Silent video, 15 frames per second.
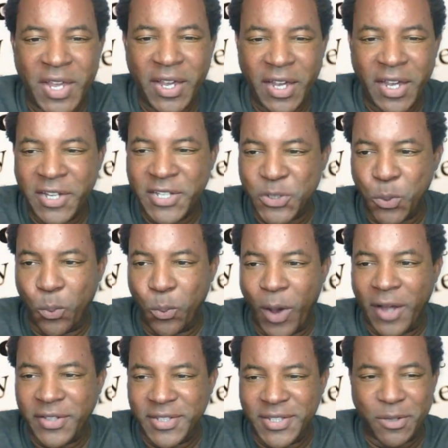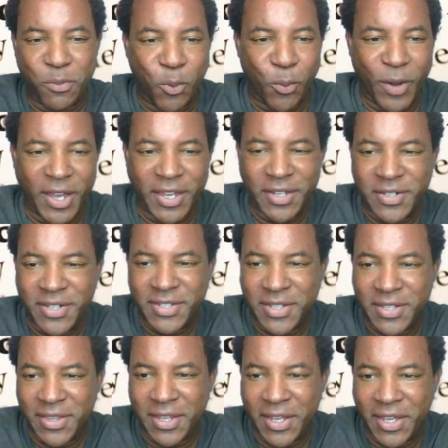kind of swats him away and
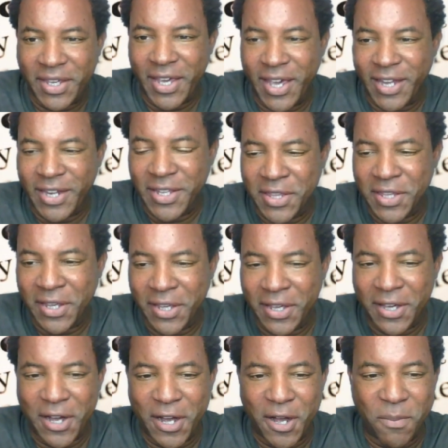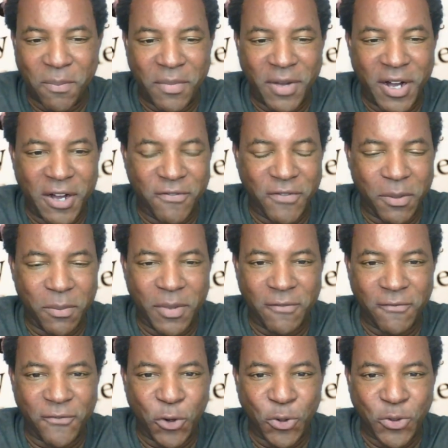doesn't think anything of him
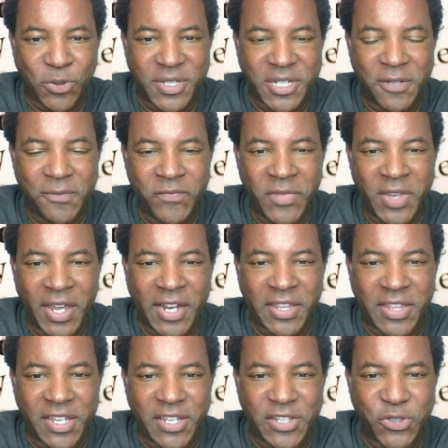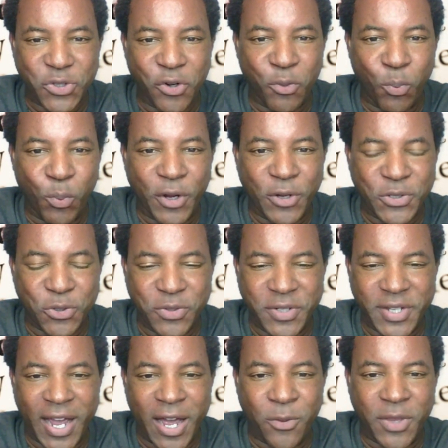at first. And I think he sort of wears her
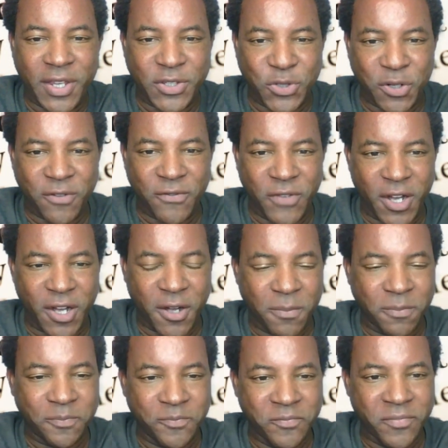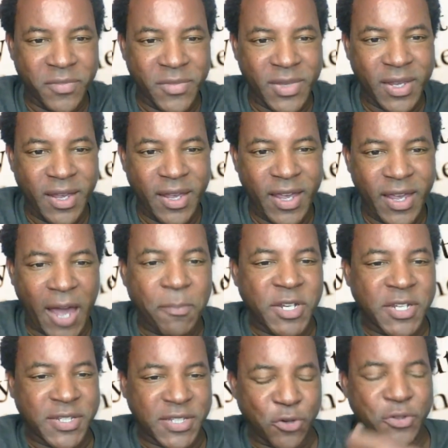down. They sort of
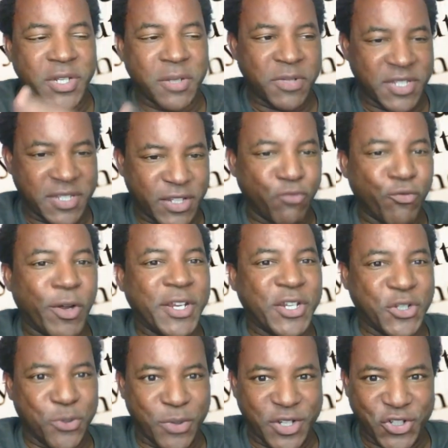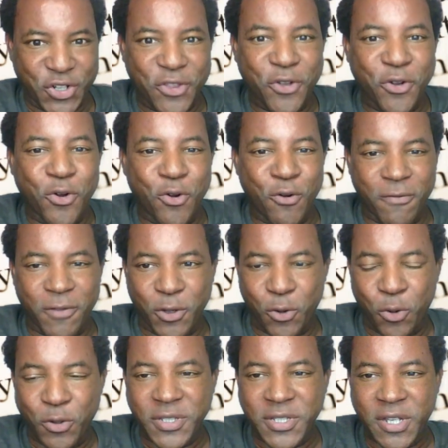happen to serendipitously run into each other over the
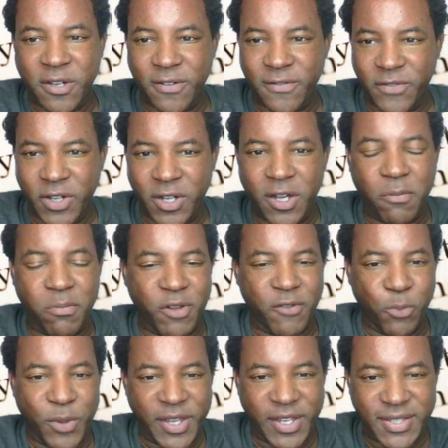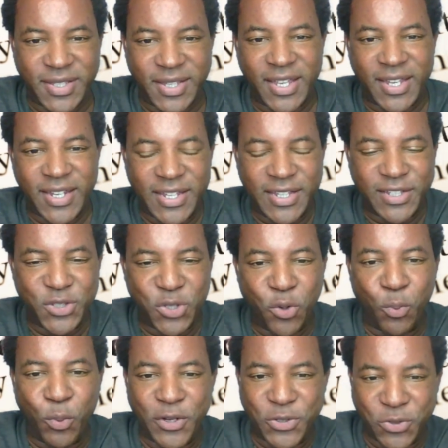course of a couple of weeks, and he sort
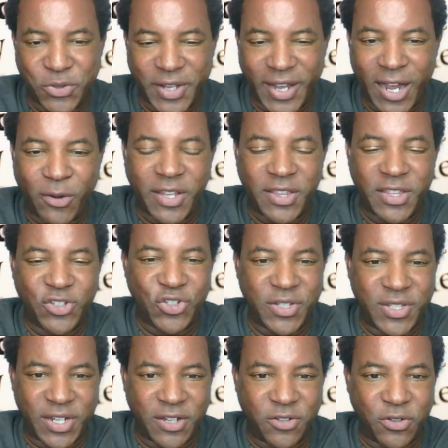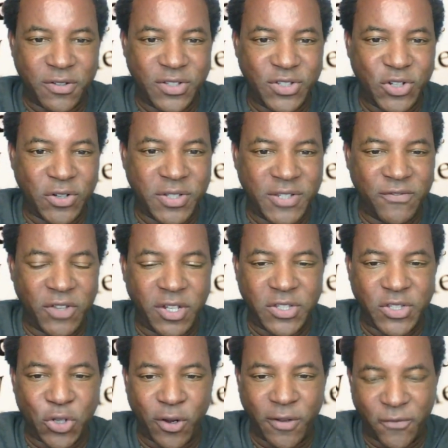of wears her down. I think she starts feeling
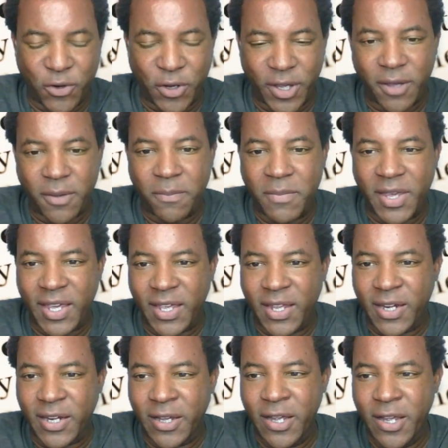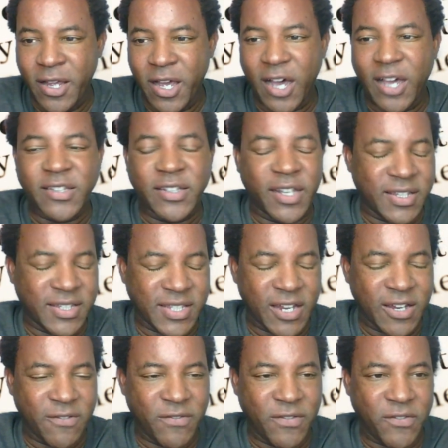sorry for him. And like I
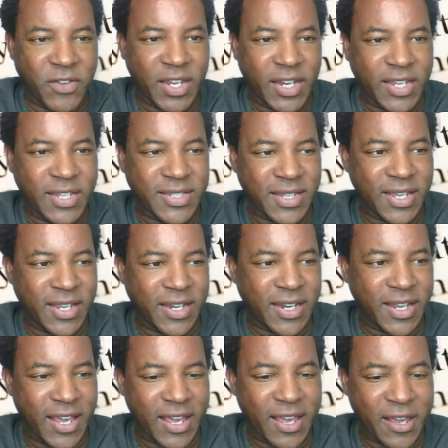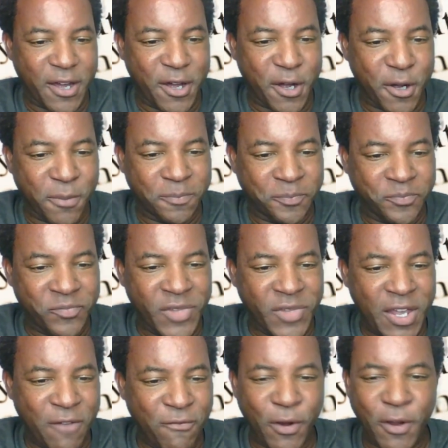said, Vivian is in a
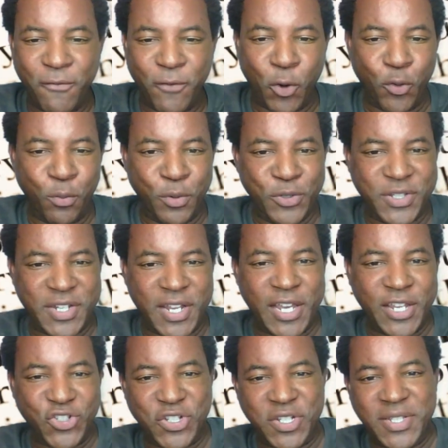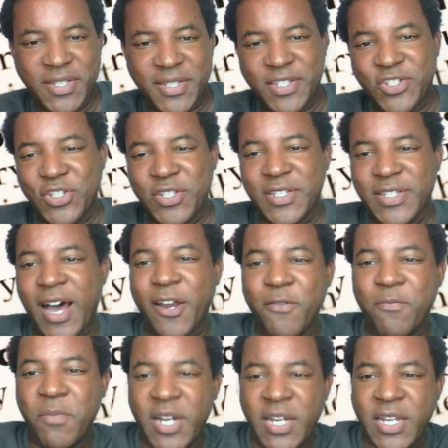very vulnerable state. She's out
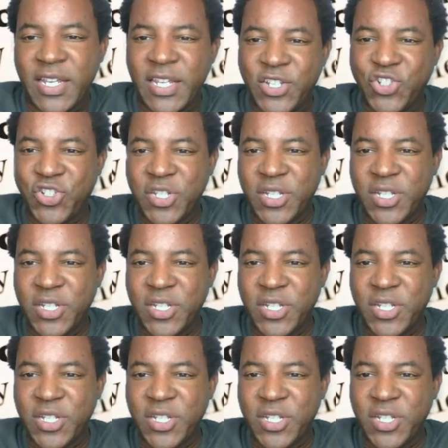of money.